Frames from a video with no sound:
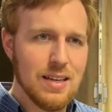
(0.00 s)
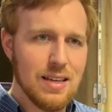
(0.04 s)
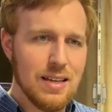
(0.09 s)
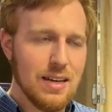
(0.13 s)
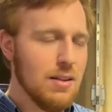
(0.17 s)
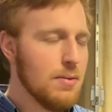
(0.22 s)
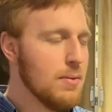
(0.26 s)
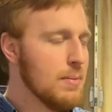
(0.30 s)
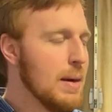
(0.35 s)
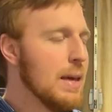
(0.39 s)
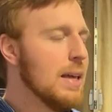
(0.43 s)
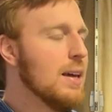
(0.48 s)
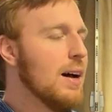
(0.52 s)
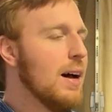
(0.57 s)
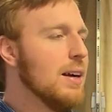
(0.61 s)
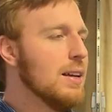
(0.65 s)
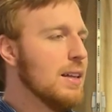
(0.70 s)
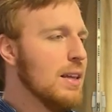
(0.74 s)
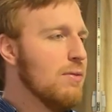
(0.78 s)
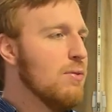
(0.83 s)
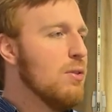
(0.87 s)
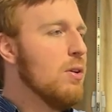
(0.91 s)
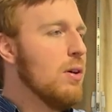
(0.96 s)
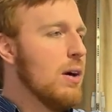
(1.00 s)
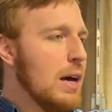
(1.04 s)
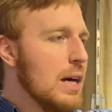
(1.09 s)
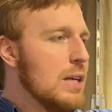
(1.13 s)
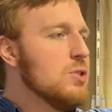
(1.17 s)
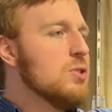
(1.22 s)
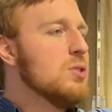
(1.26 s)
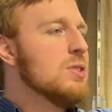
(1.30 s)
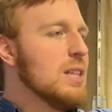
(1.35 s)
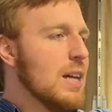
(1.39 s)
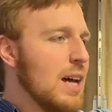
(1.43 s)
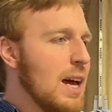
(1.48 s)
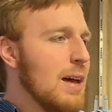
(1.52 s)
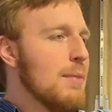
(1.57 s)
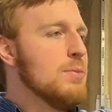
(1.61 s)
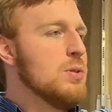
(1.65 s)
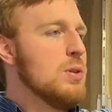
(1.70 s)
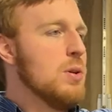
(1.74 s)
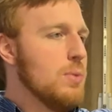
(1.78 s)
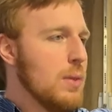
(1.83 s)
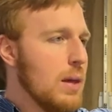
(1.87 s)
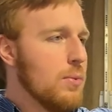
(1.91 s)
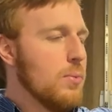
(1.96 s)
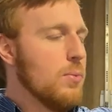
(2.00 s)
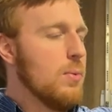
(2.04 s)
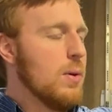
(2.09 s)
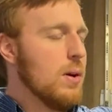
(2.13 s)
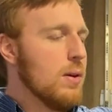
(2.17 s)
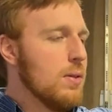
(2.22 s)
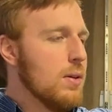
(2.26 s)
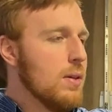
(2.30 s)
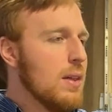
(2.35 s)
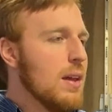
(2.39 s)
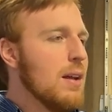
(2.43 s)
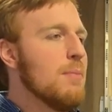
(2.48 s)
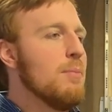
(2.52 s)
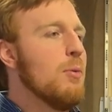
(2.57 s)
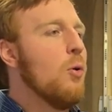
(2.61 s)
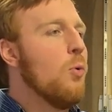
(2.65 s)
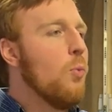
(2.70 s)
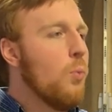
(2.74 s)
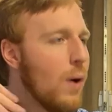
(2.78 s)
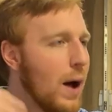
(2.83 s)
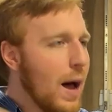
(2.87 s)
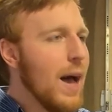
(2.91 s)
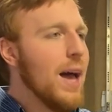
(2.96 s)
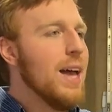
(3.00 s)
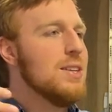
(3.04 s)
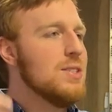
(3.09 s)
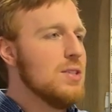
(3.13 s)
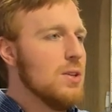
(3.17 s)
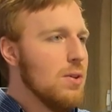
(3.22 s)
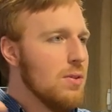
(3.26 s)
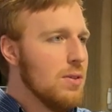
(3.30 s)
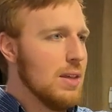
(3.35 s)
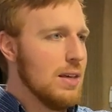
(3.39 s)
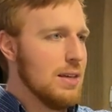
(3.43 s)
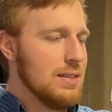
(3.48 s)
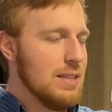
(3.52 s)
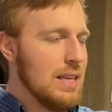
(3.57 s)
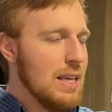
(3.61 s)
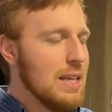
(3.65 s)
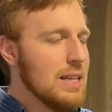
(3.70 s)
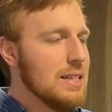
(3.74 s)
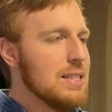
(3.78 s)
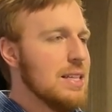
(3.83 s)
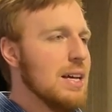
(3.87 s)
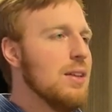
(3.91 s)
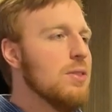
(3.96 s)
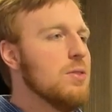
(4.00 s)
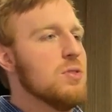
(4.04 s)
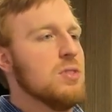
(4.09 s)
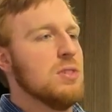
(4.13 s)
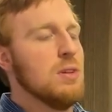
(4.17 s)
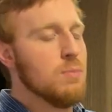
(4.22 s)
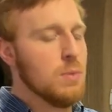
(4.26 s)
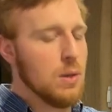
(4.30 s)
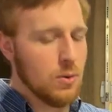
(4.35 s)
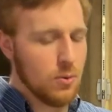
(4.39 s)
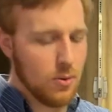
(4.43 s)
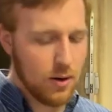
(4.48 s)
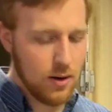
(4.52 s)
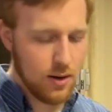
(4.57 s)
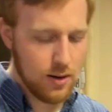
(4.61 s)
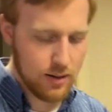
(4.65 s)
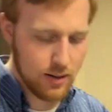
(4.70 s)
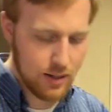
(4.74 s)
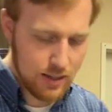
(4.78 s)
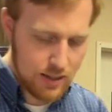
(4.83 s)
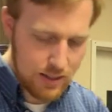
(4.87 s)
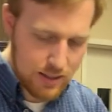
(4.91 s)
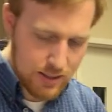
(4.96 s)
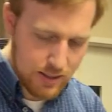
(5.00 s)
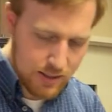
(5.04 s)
You know, may God give you 100 times what are there, but why do this? He can tell there's something wrong.